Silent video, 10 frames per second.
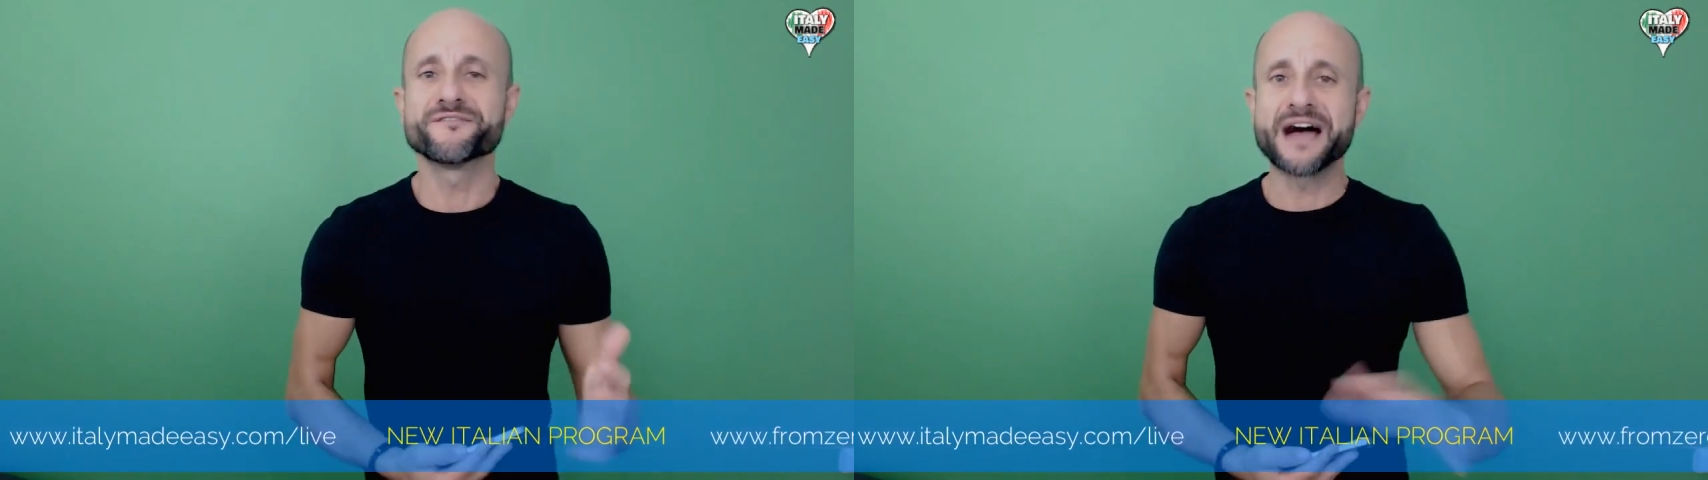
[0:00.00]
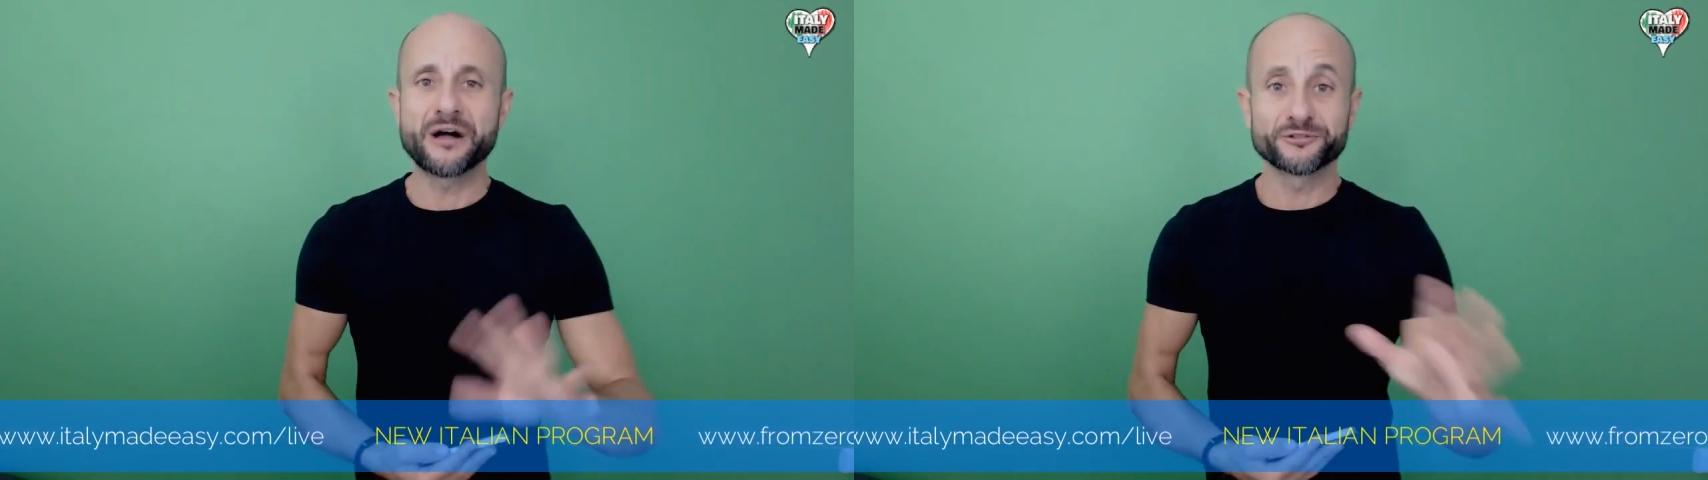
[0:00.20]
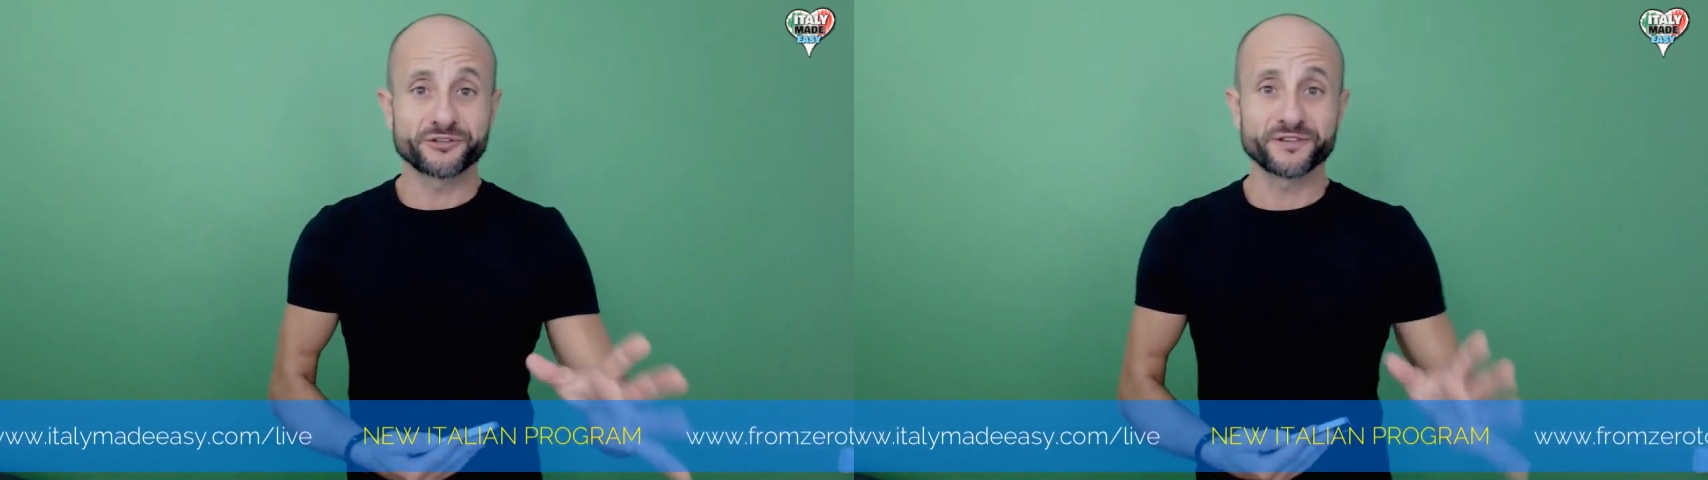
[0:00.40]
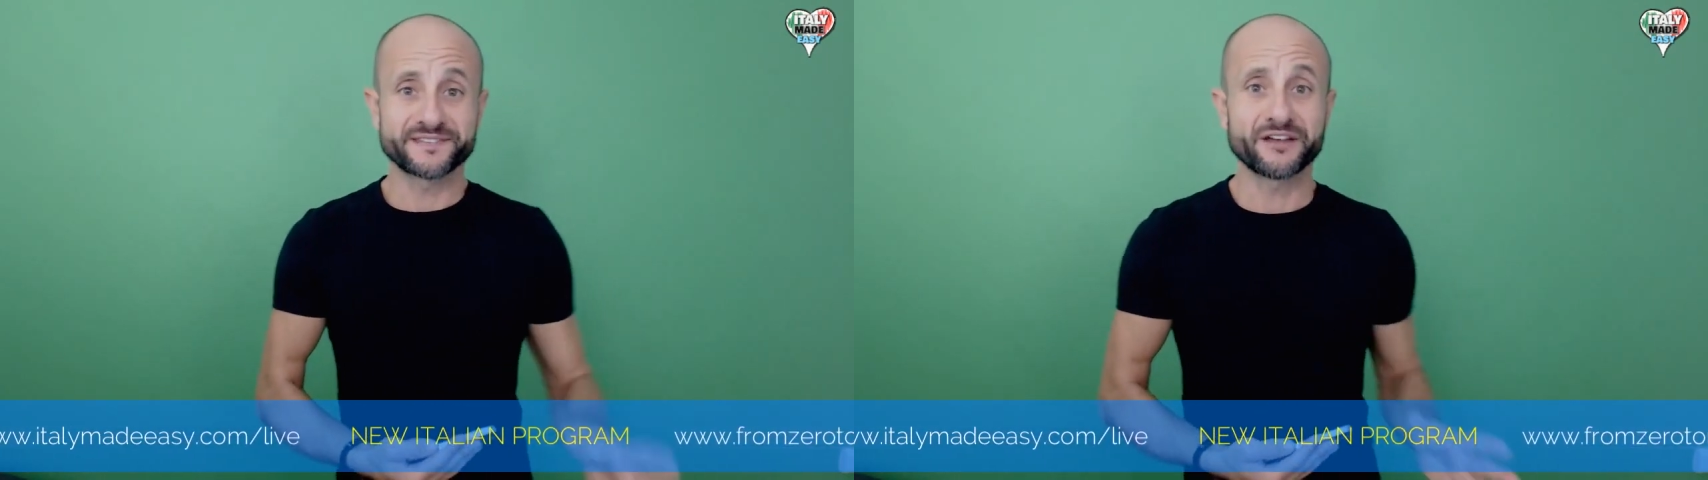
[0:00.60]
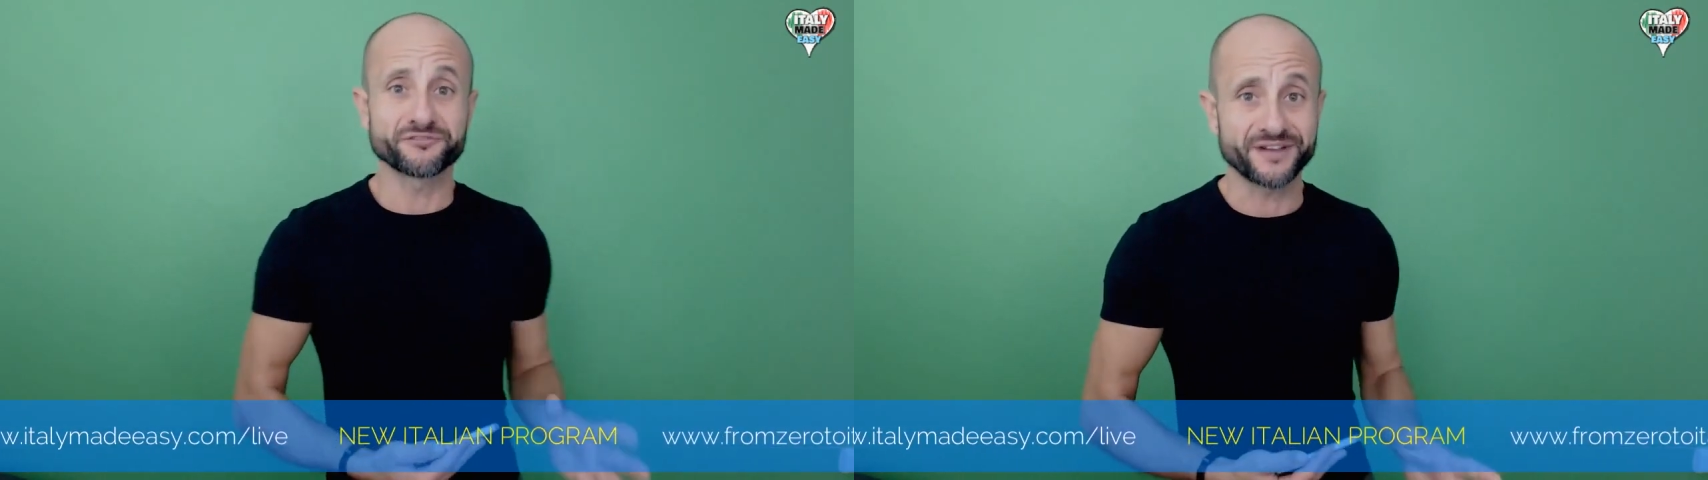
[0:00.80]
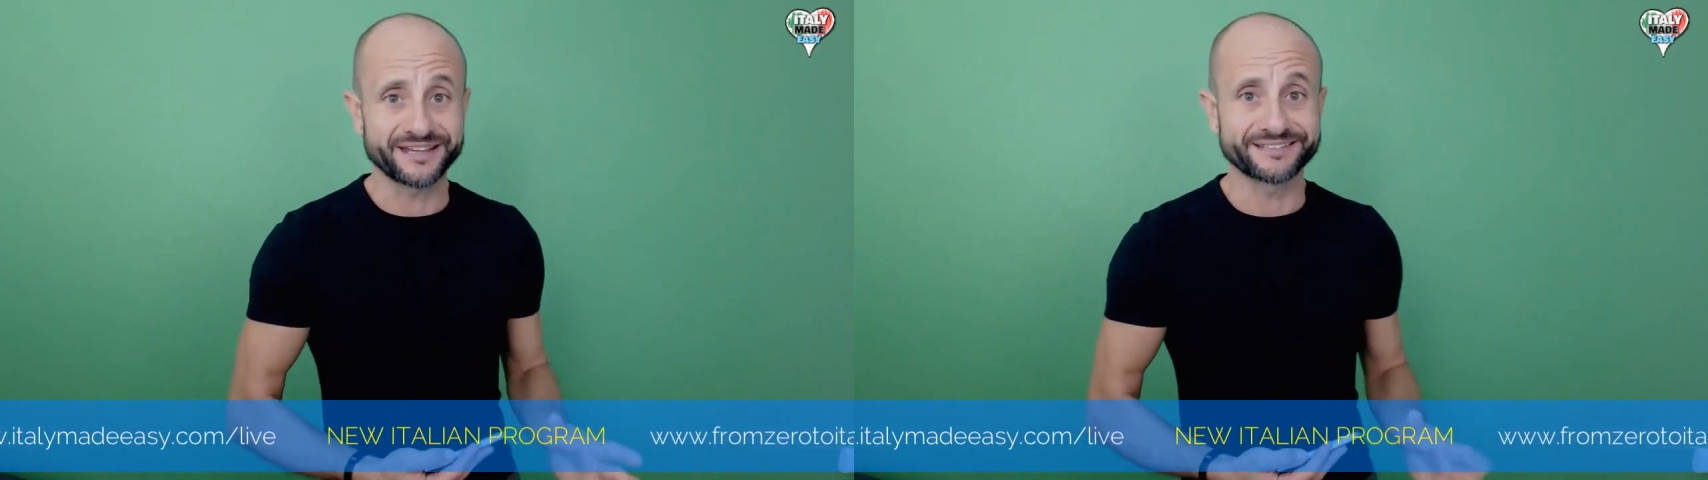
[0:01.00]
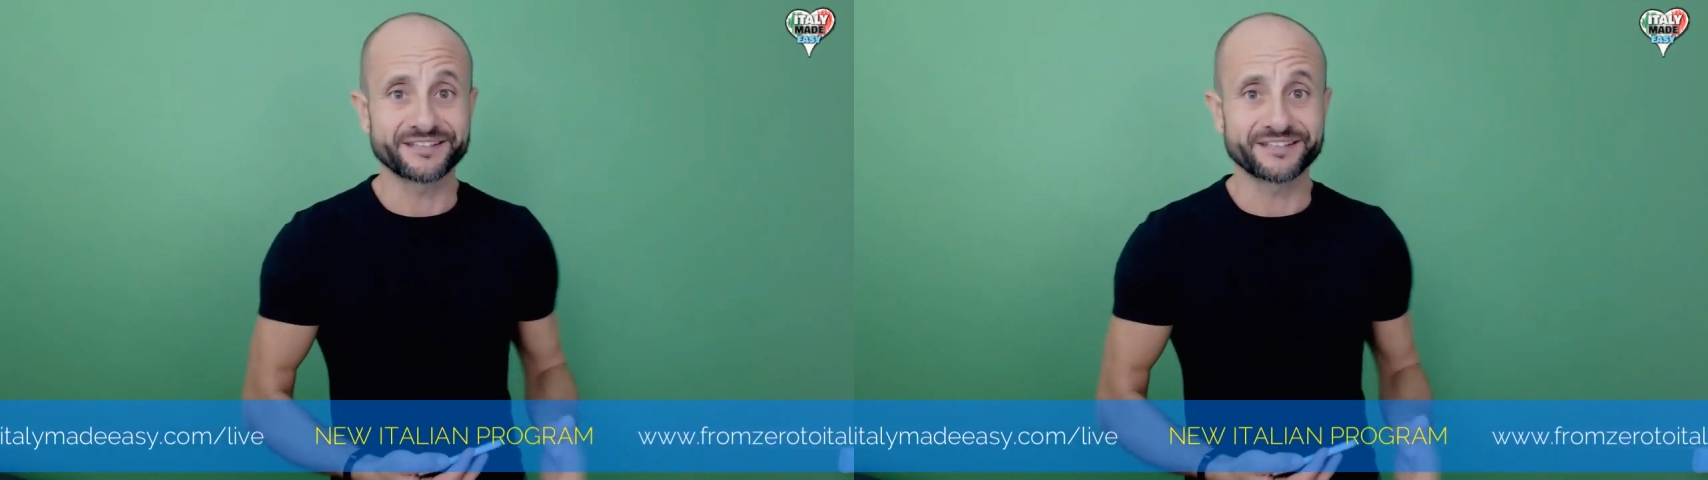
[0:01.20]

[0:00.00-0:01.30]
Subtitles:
vowels don't sound right.